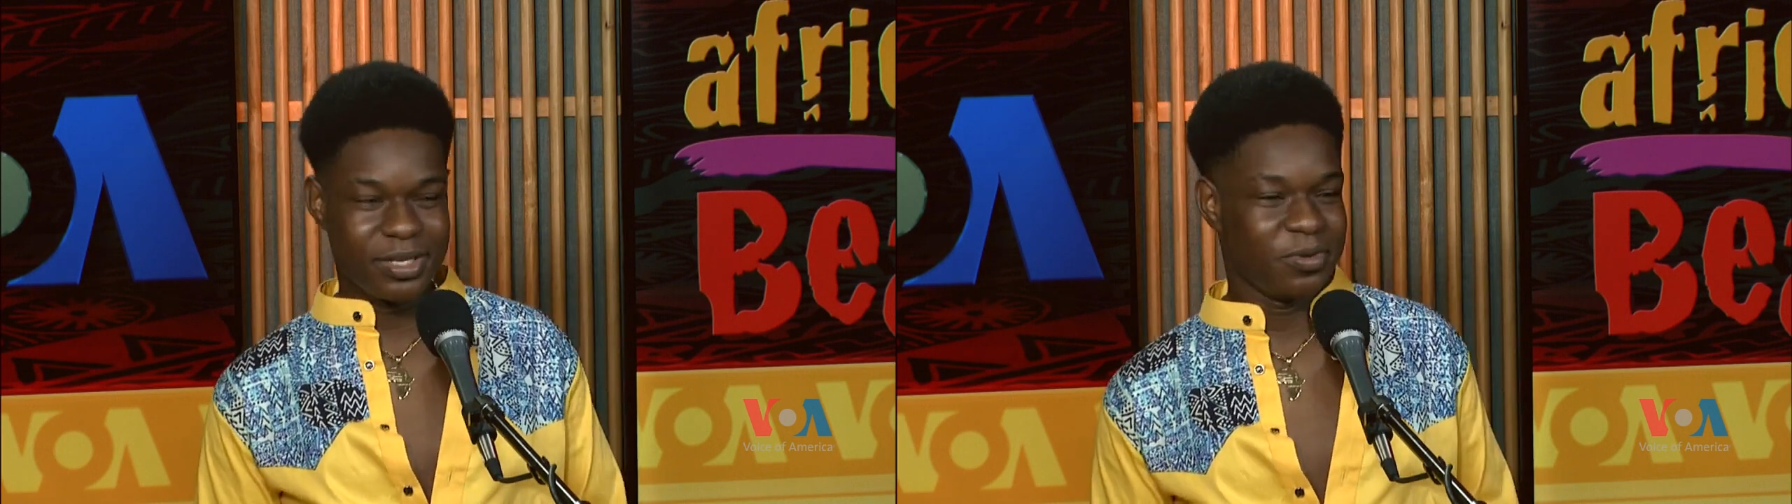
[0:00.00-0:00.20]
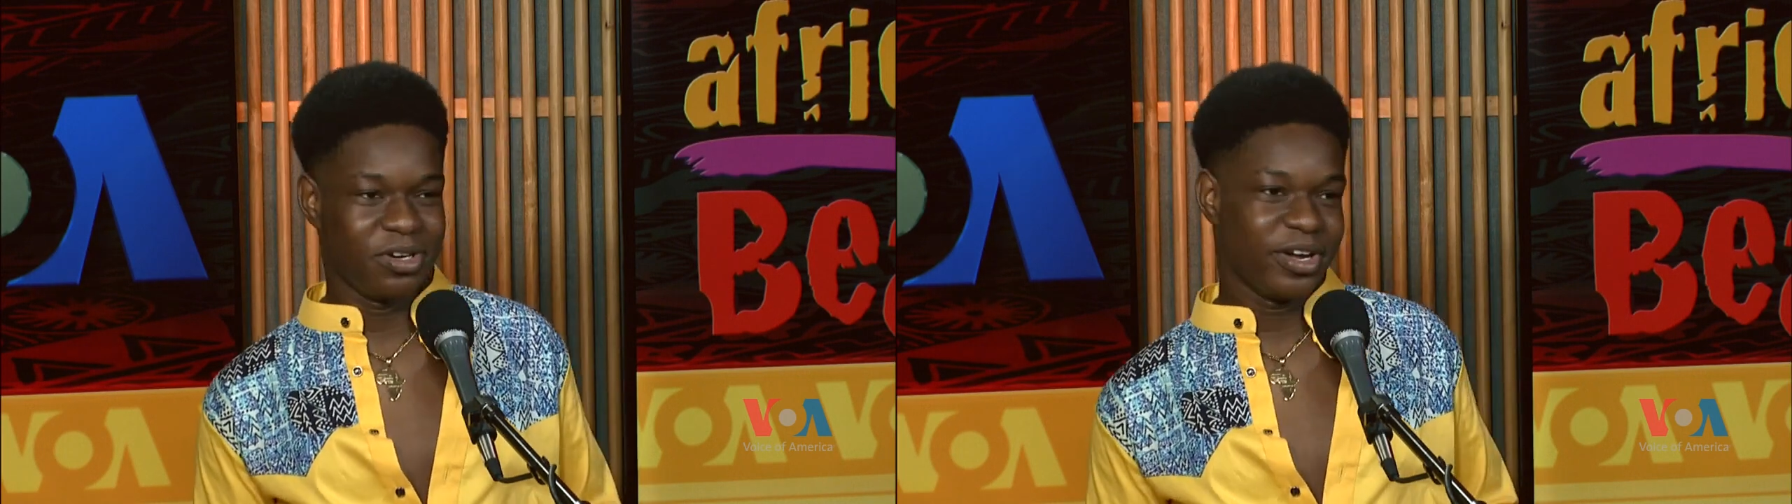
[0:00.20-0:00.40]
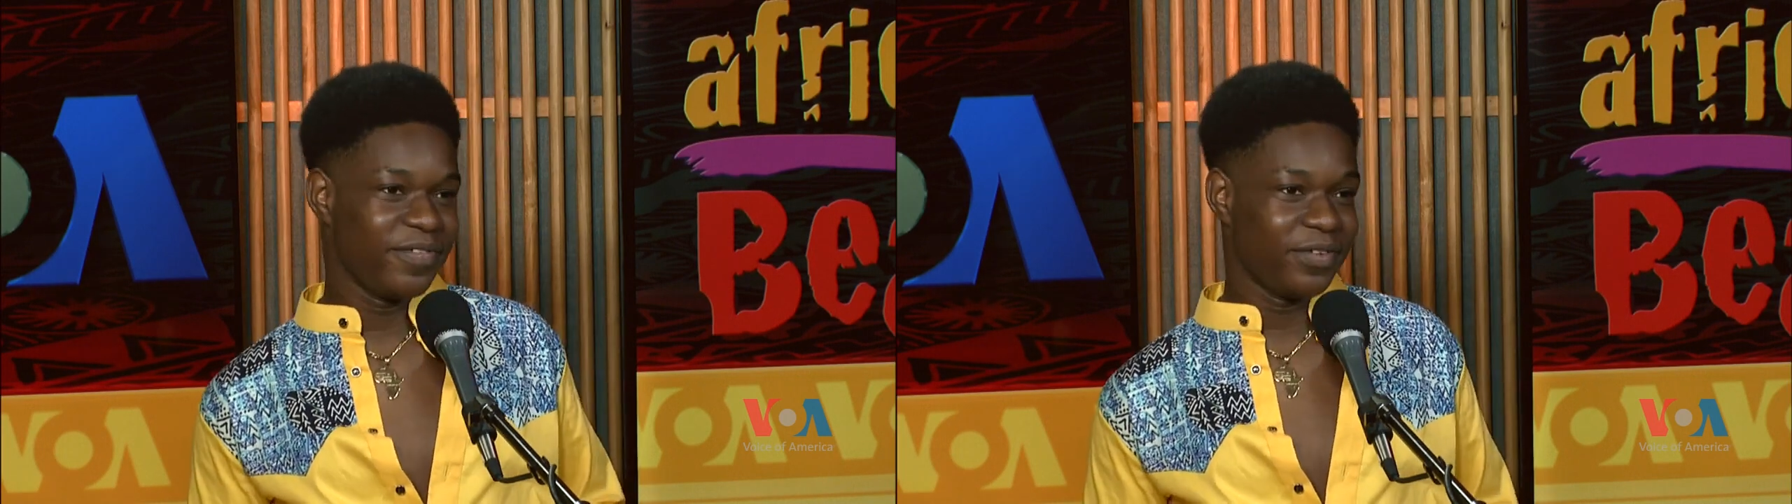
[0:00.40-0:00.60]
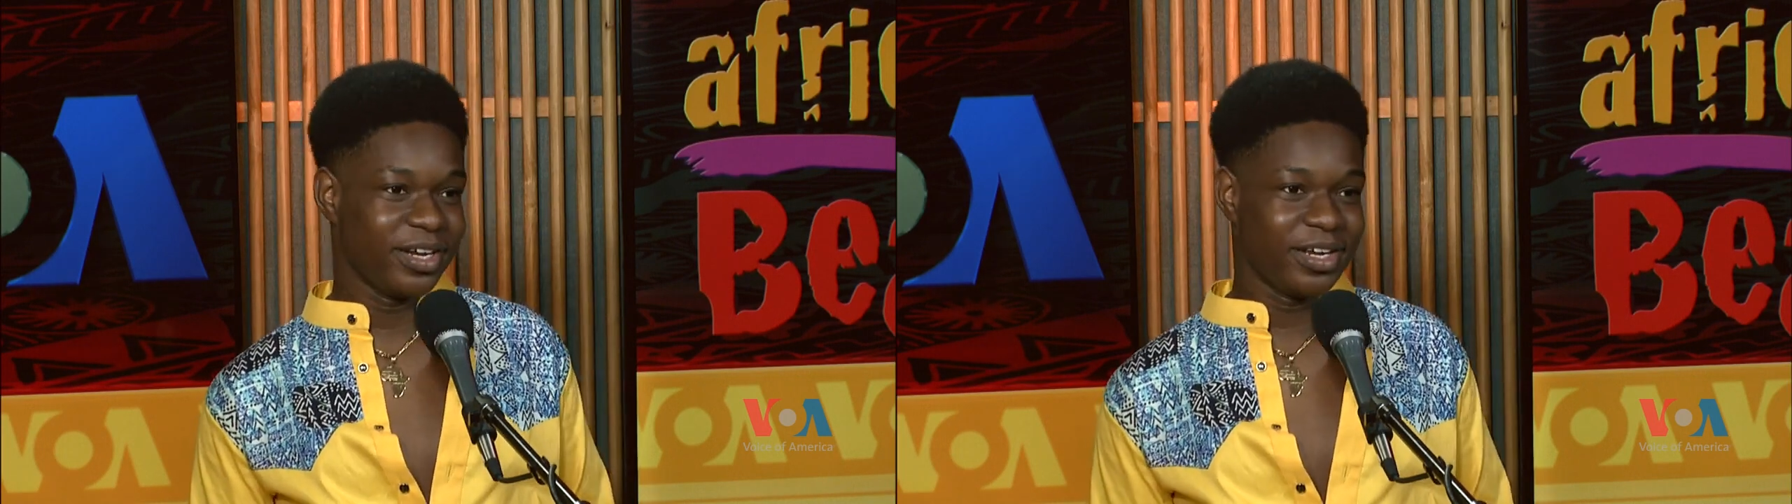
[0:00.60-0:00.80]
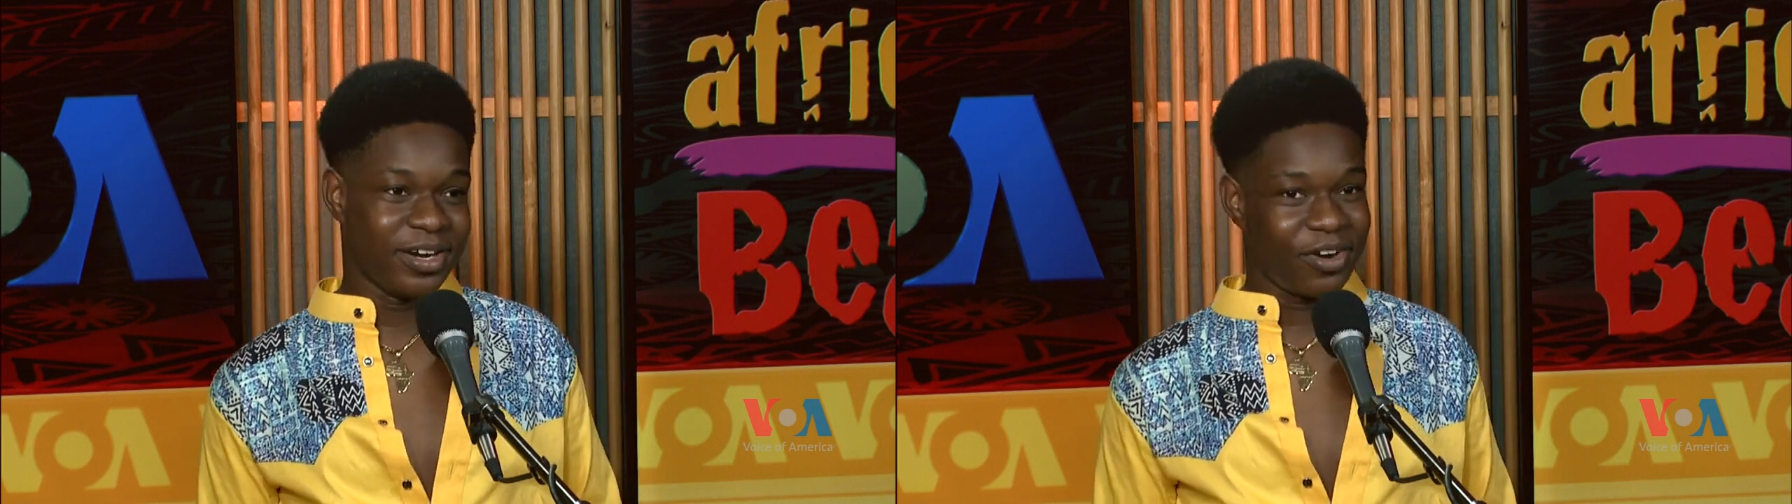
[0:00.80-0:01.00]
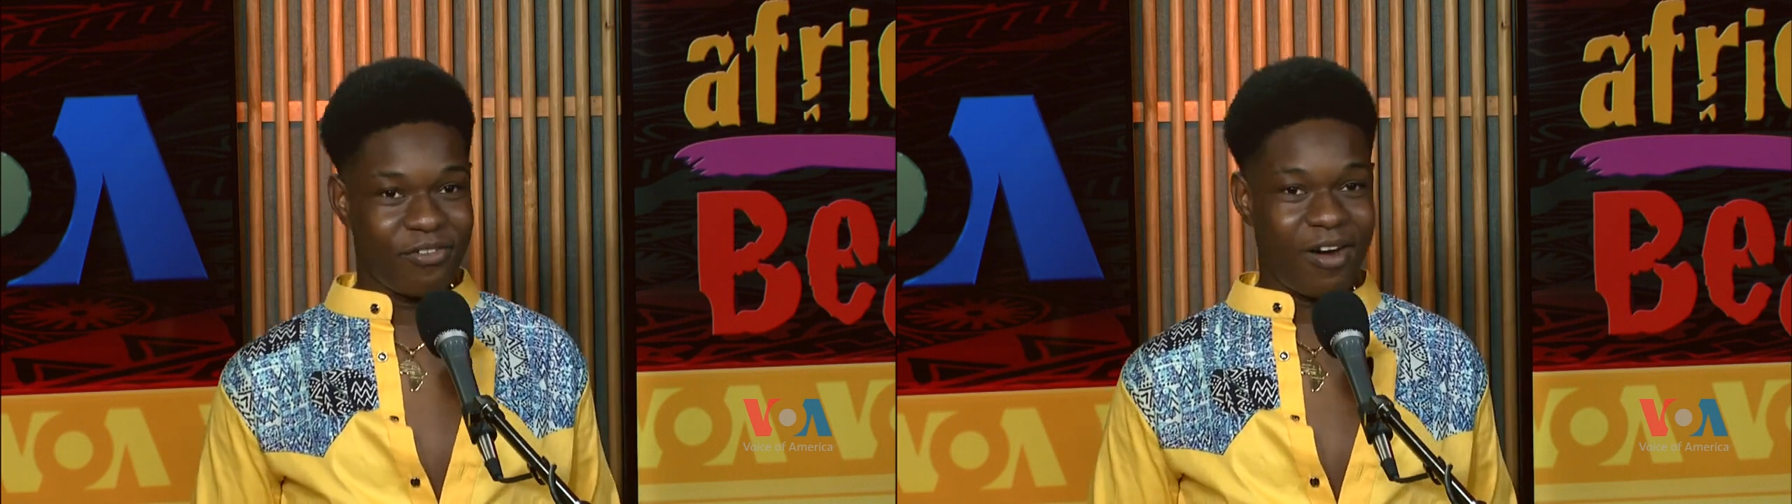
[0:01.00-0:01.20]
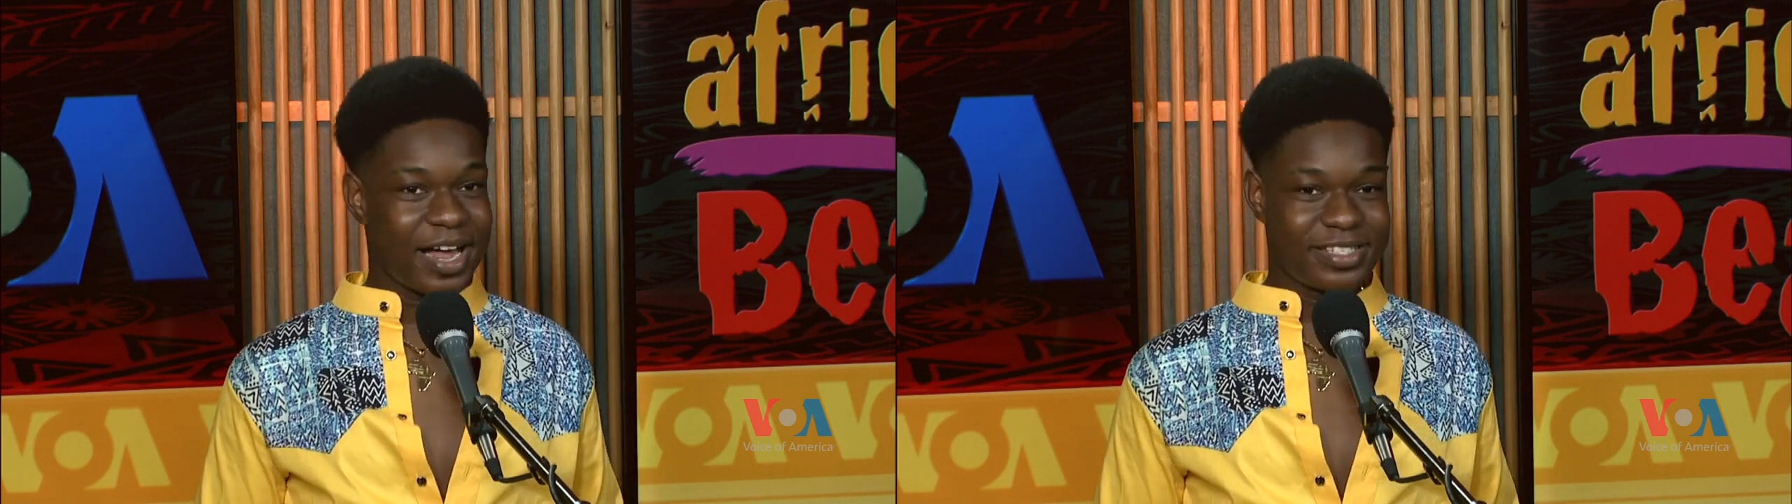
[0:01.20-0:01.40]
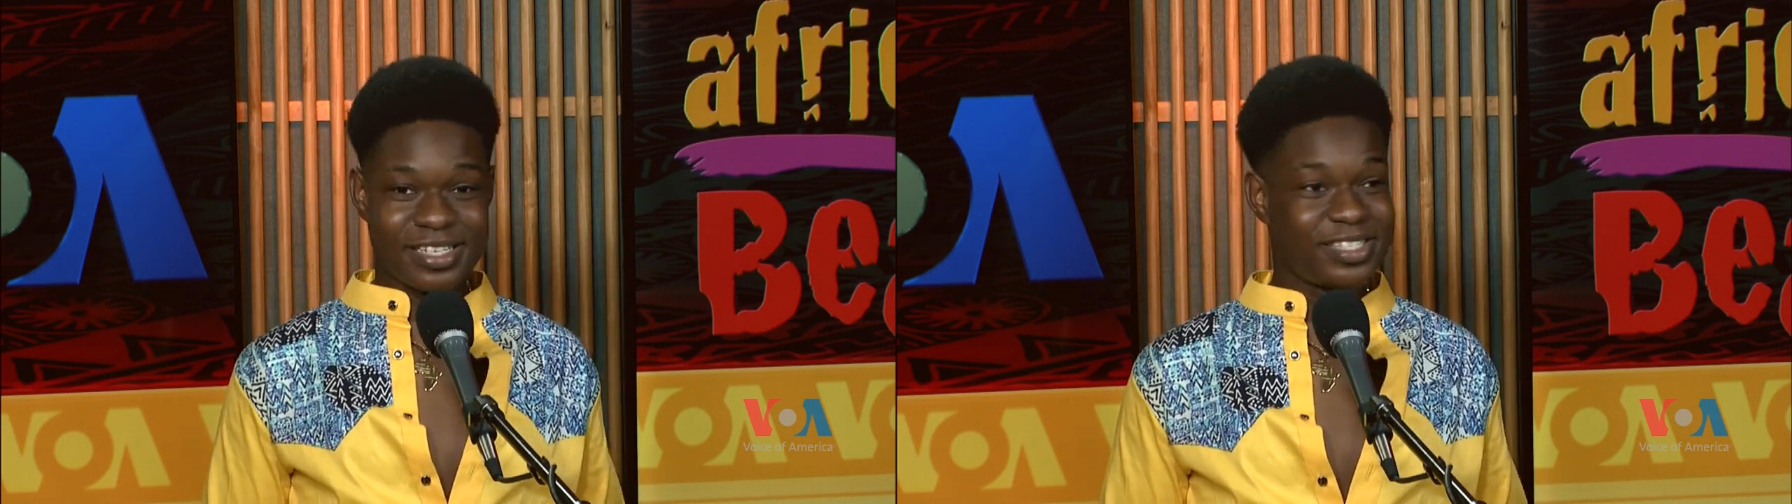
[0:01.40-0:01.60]
he would not even
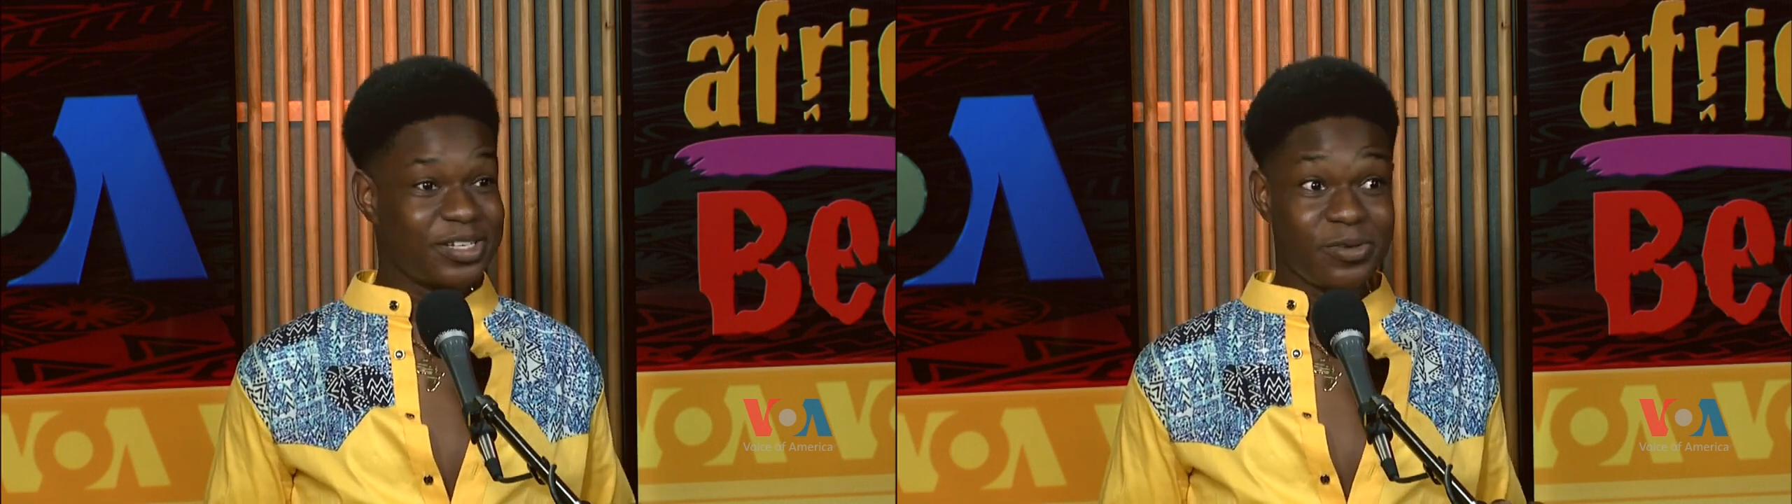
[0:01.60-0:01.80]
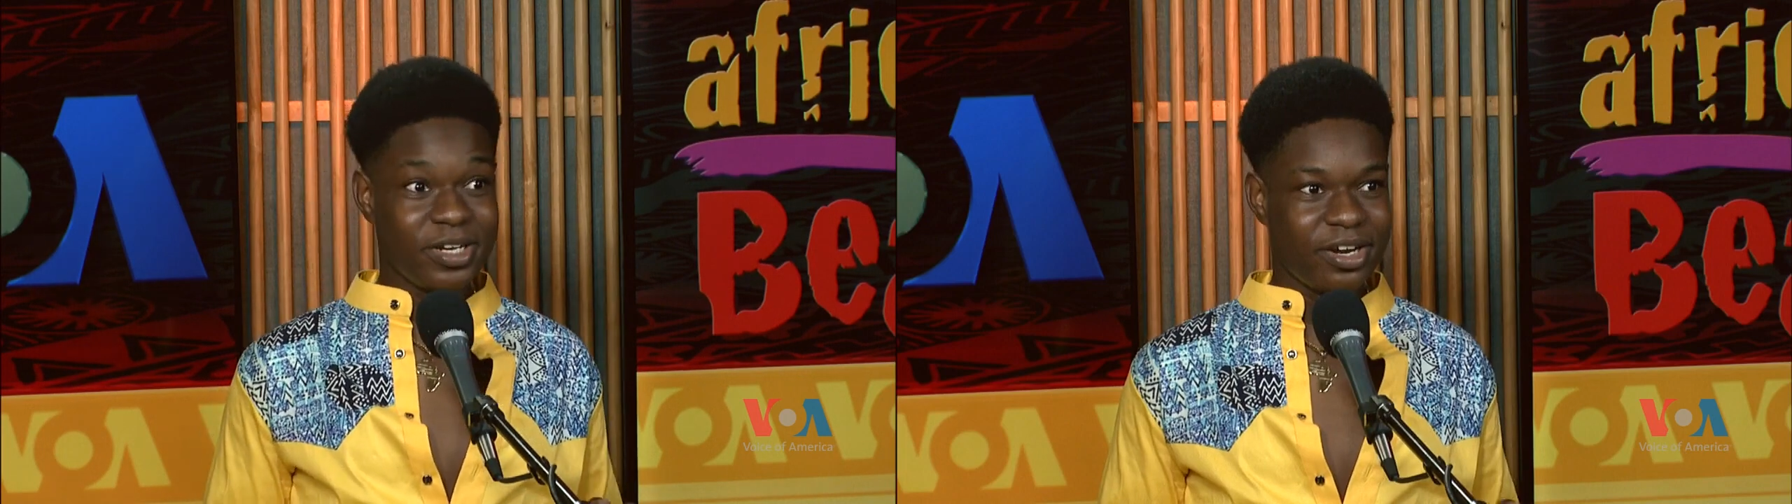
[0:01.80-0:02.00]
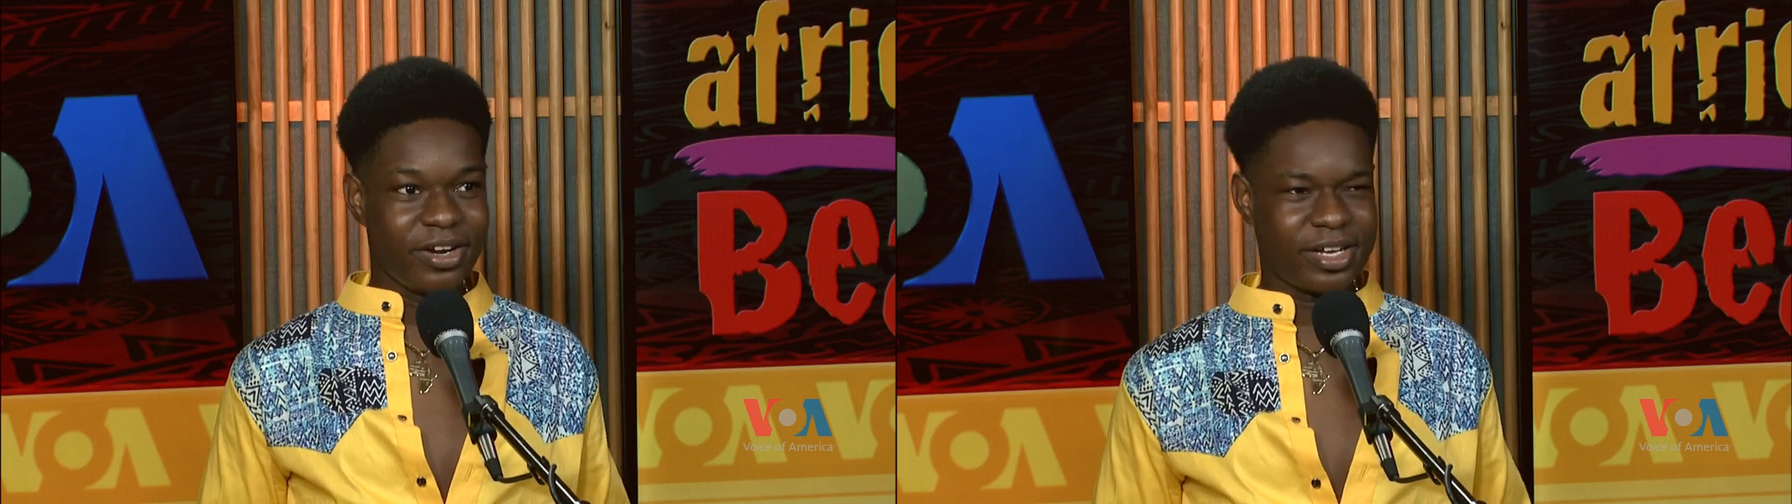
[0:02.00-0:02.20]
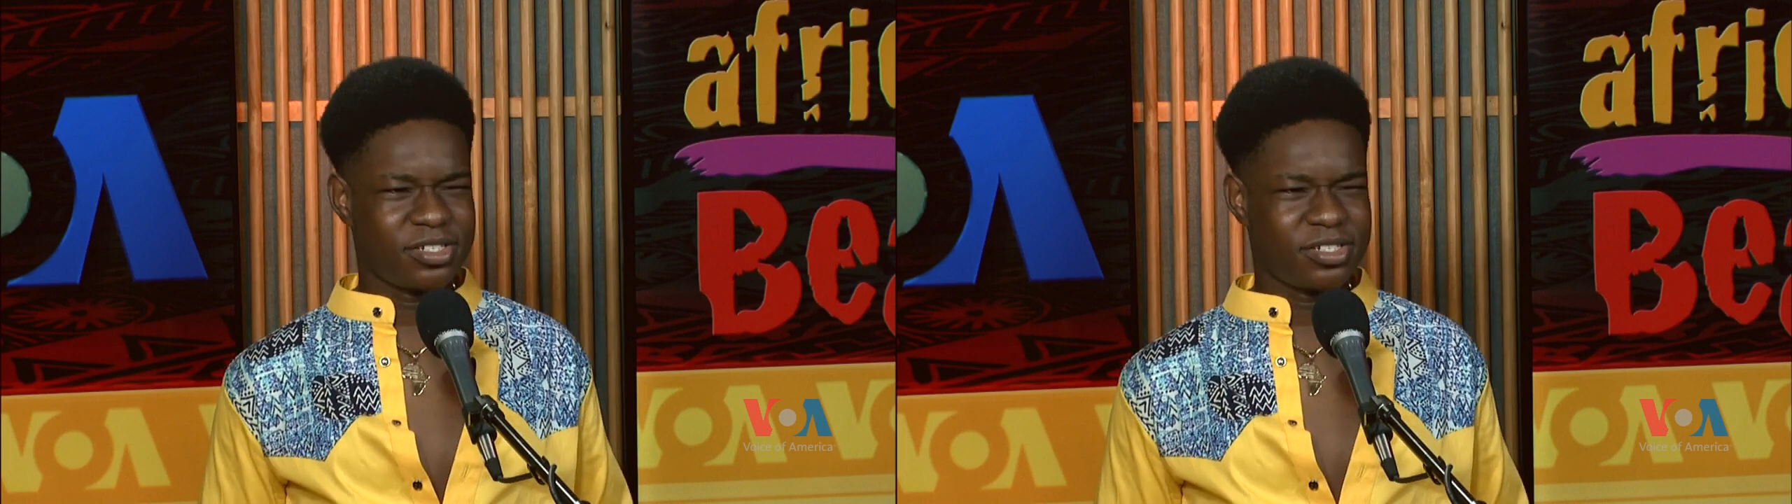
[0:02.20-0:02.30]
write a single lyric.